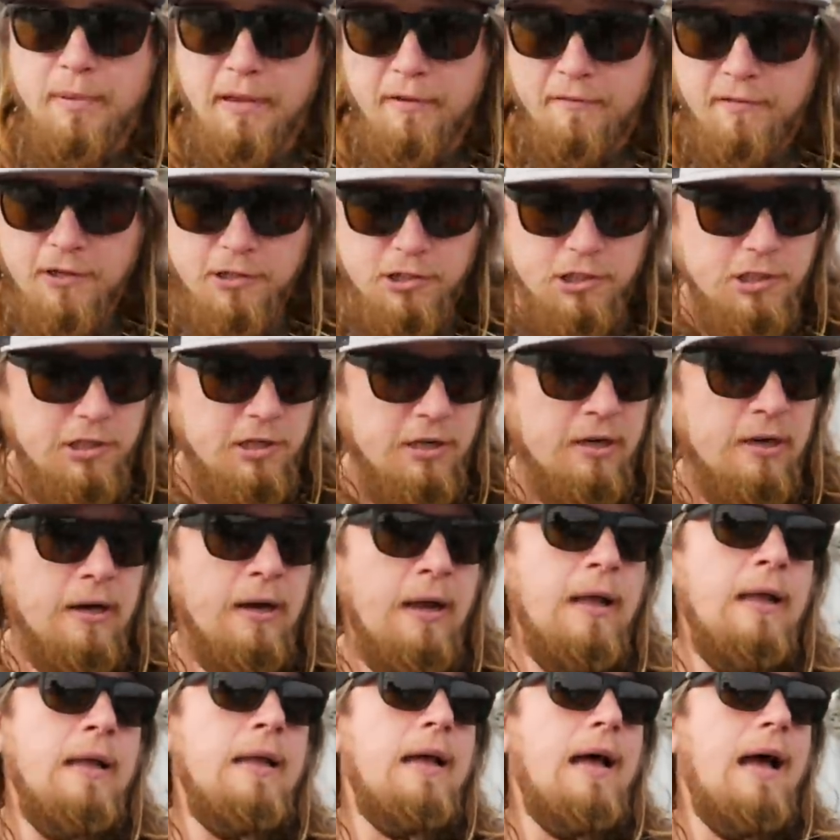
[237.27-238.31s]
big fish in here.
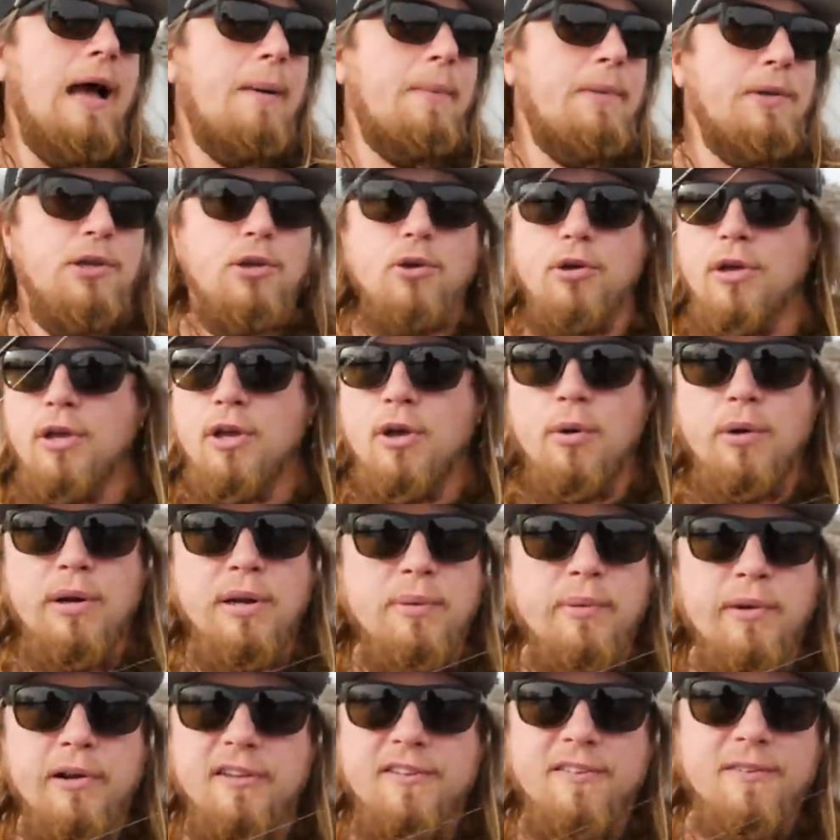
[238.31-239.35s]
But you can go
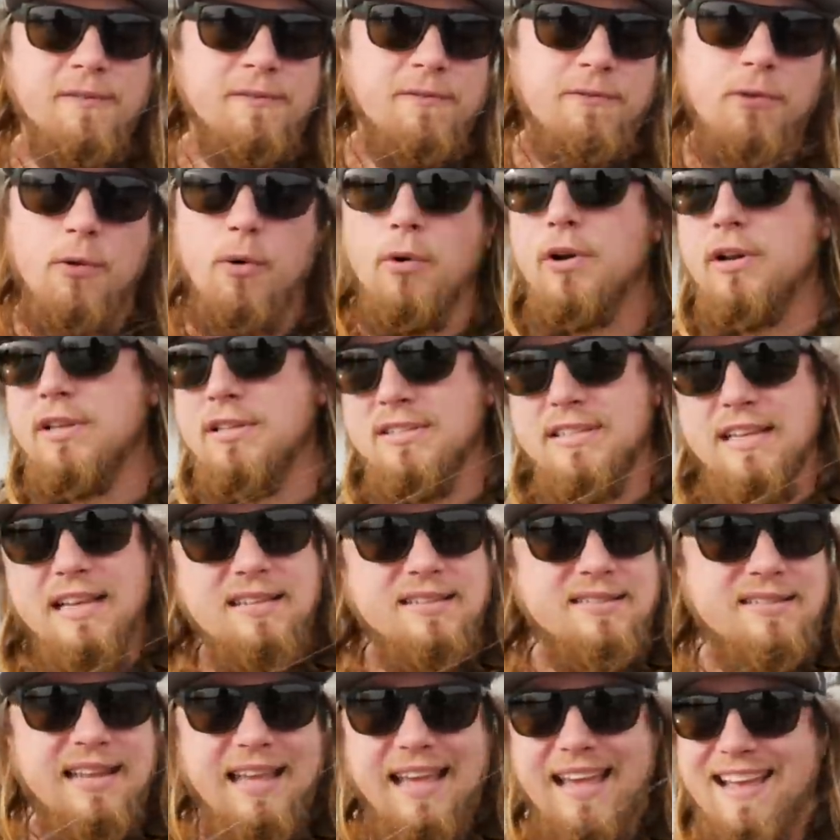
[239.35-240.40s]
anywhere from 4 to
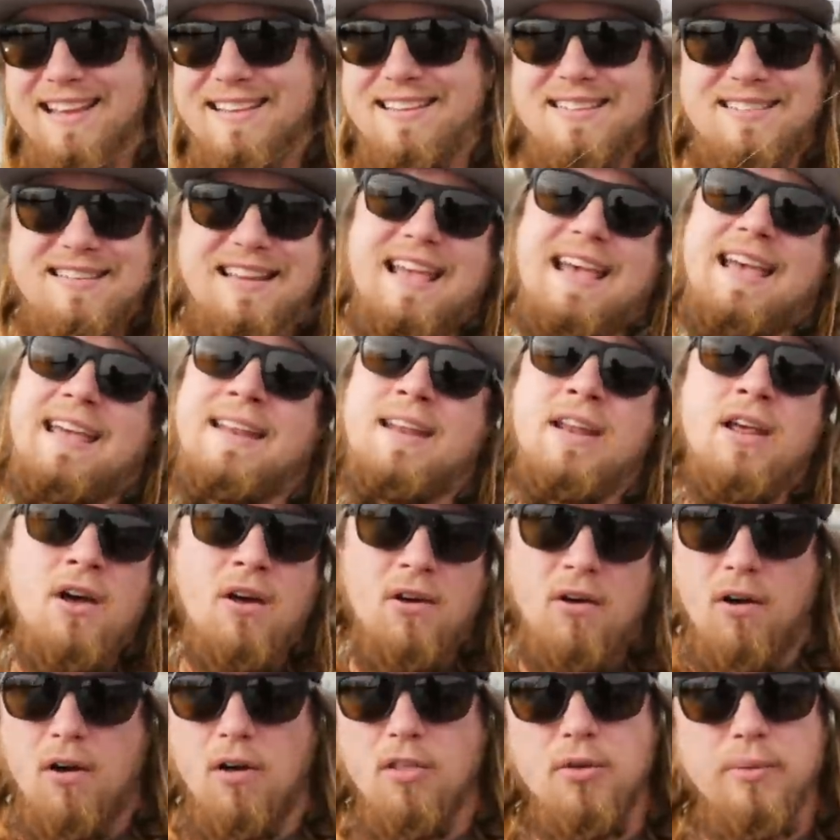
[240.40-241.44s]
6 to 8 to 10,
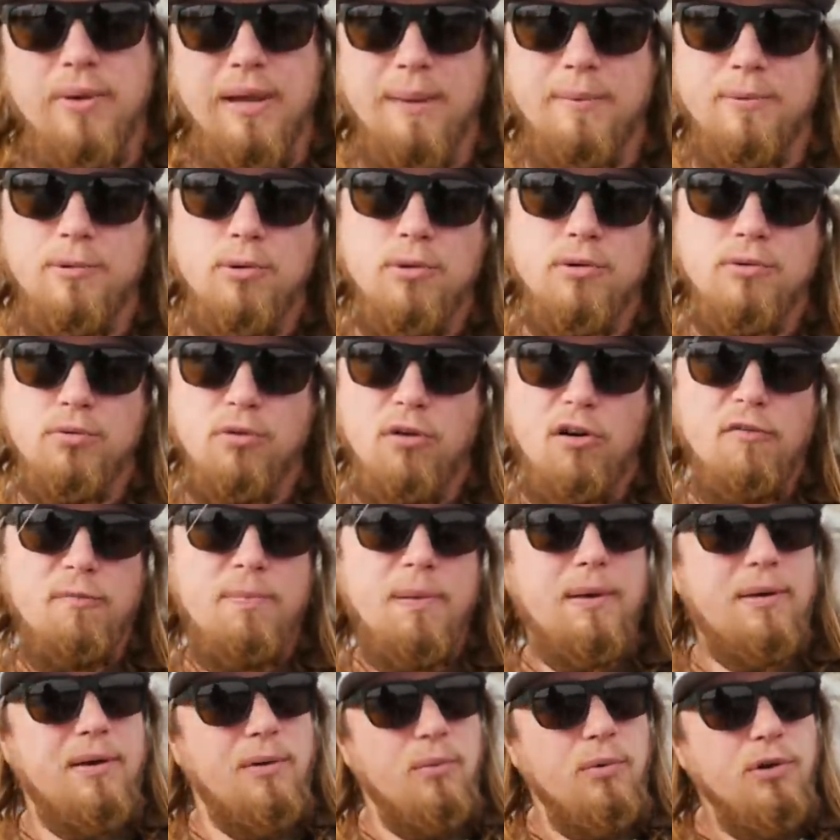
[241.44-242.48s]
all the way up to a
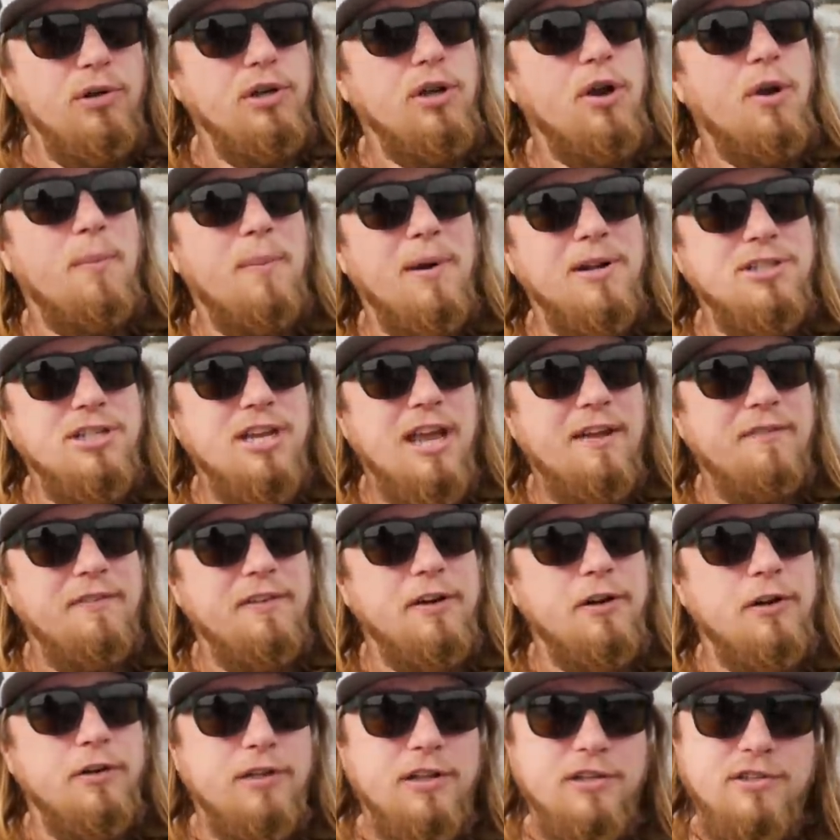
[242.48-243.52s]
12-pound. I wouldn't go much
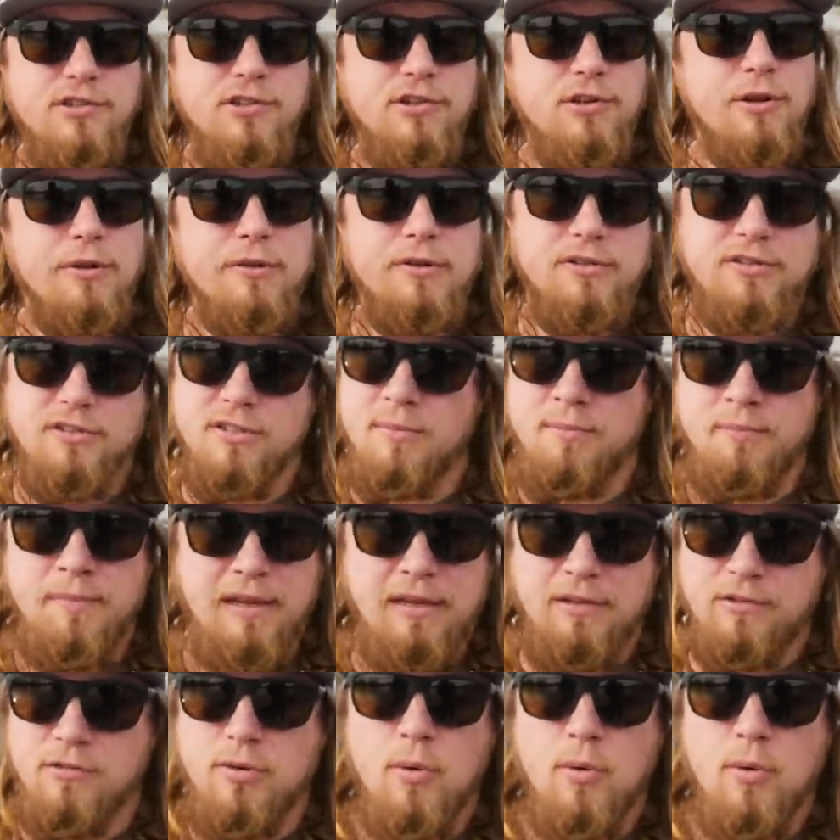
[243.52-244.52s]
heavier unless you know there's some big